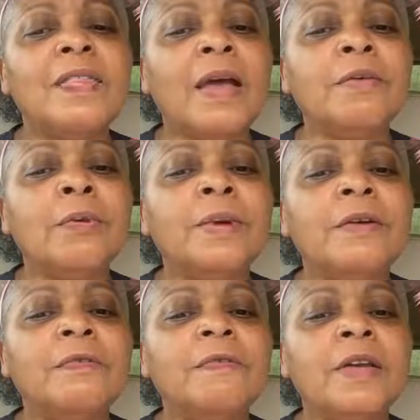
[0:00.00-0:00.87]
they will
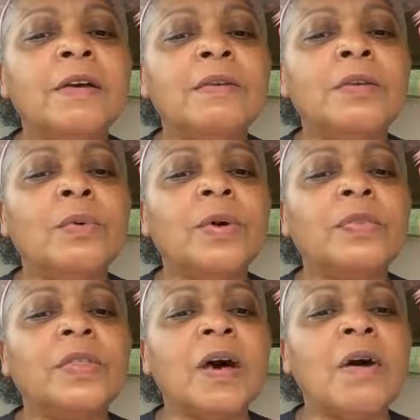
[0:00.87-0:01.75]
be filled
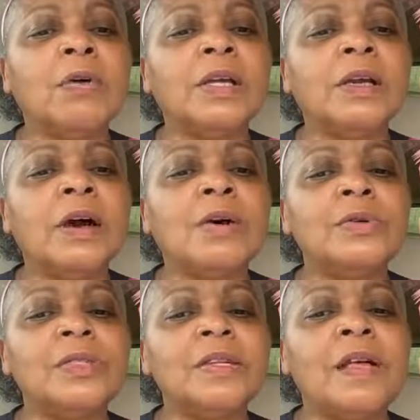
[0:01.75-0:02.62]
with the Holy
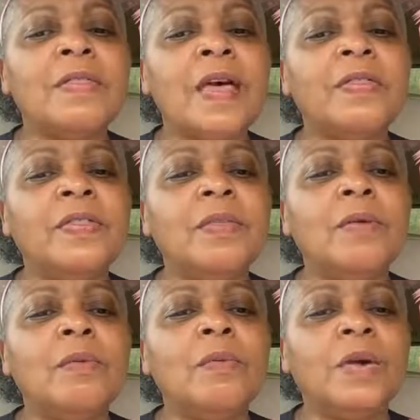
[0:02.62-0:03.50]
Ghost that
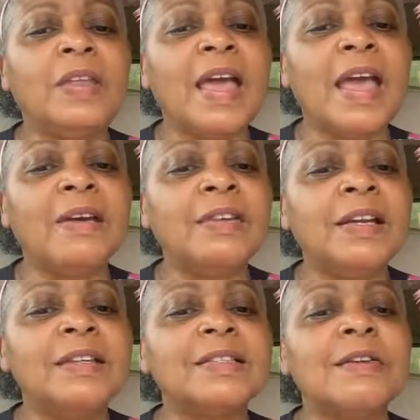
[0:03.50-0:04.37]
with the
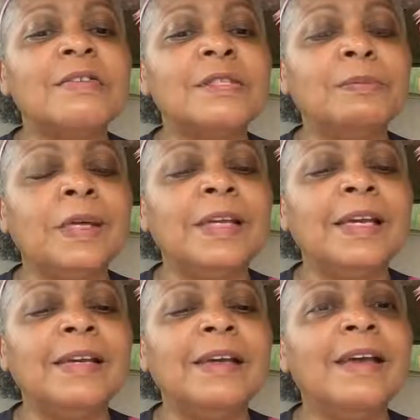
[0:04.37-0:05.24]
evidence of
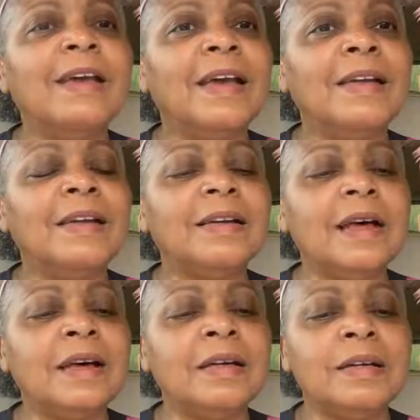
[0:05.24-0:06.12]
speaking in an
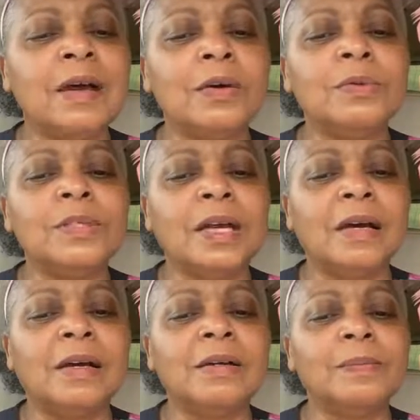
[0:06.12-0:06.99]
unknown
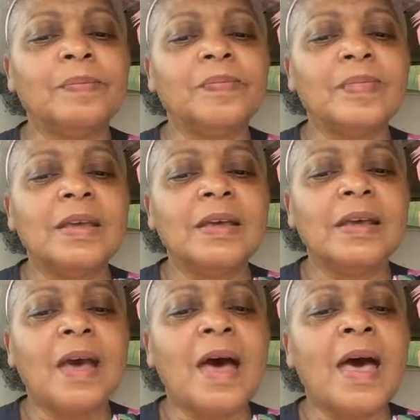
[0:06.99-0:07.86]
tongue.
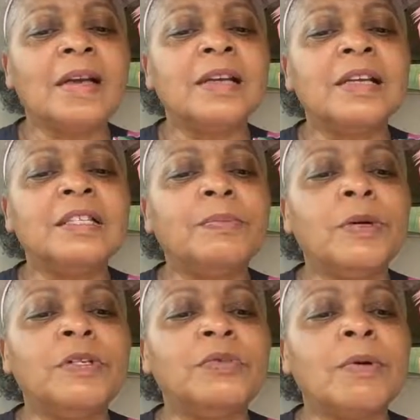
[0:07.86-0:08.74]
I can
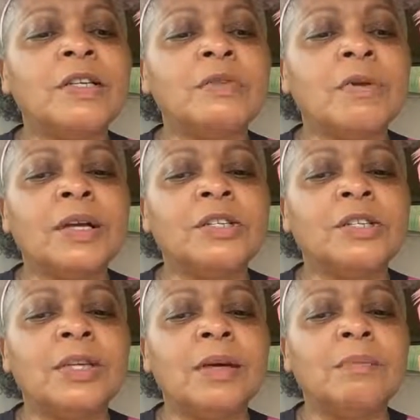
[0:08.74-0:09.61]
experience
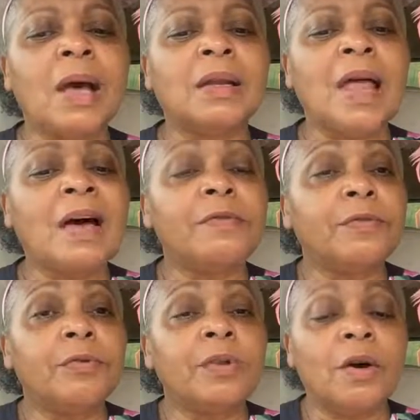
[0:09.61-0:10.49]
resurrection in my life
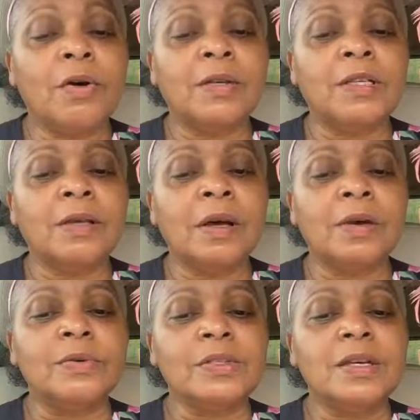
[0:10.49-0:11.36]
through the Holy
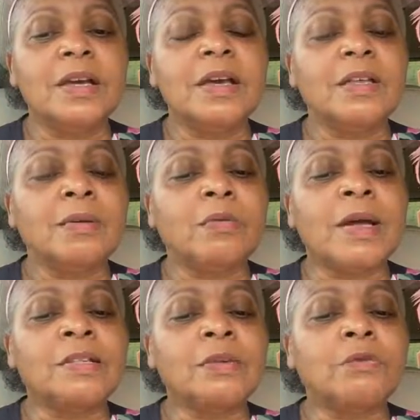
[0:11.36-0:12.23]
Ghost. The
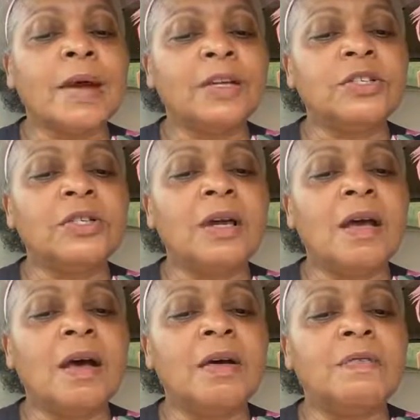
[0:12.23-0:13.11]
resurrection
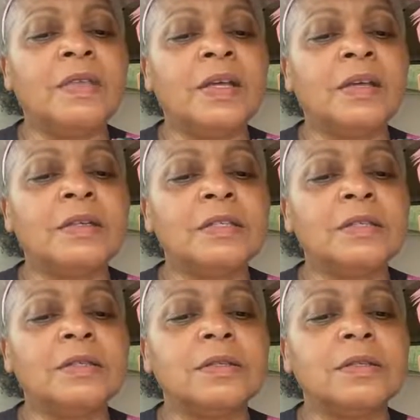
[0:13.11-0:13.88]
of the